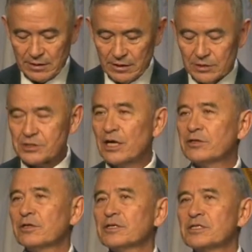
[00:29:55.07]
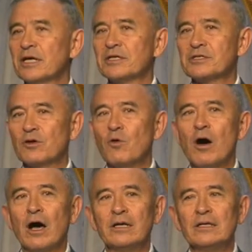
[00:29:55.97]
There's nothing that says the
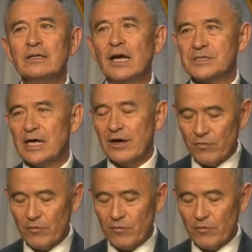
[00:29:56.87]
quad has to have